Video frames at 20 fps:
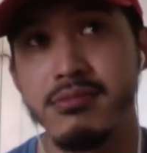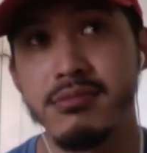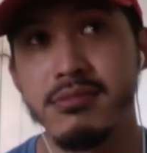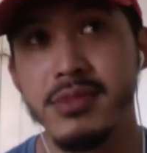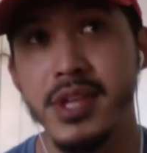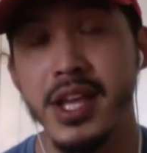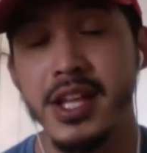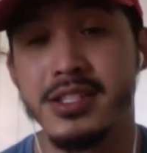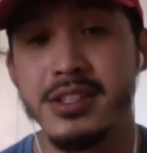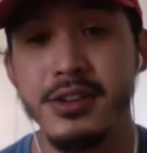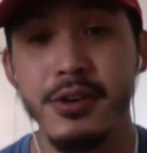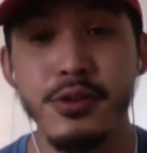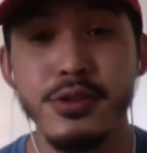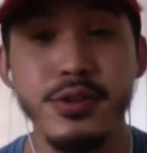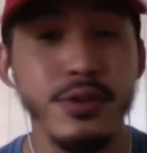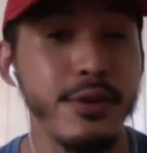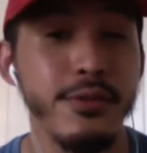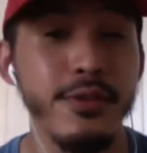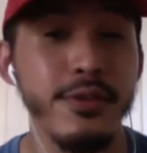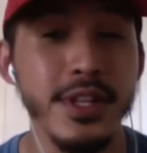it's
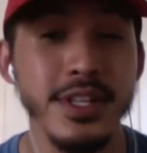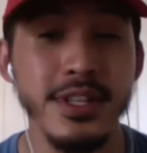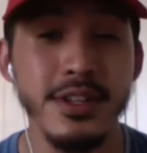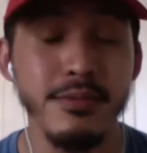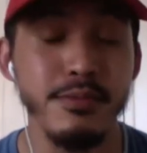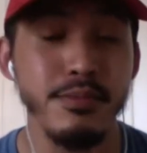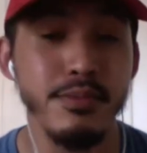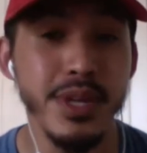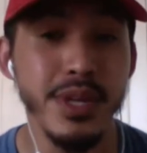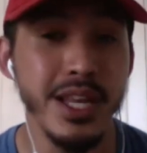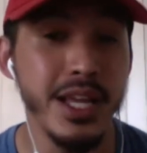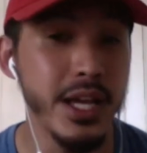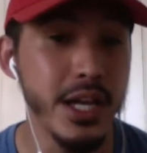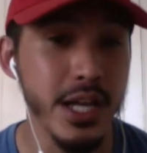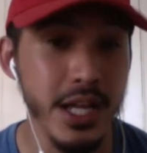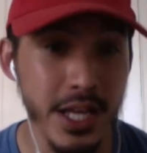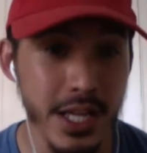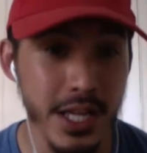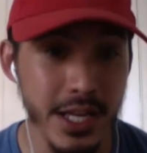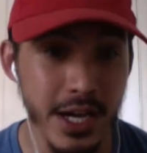also affecting
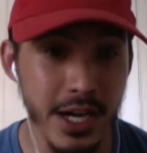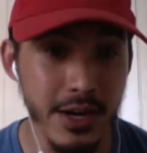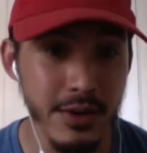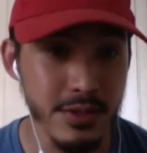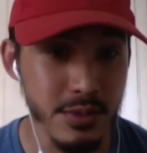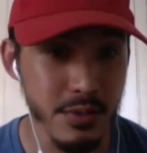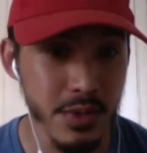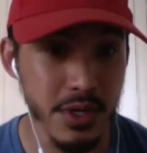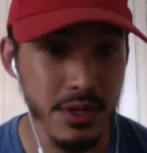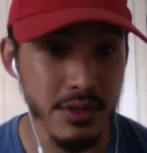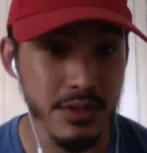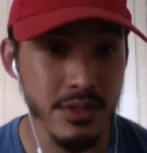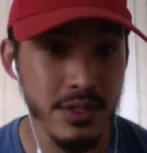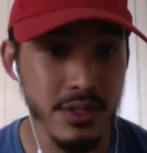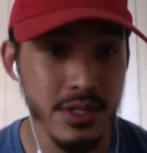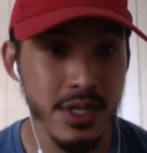politically now as well.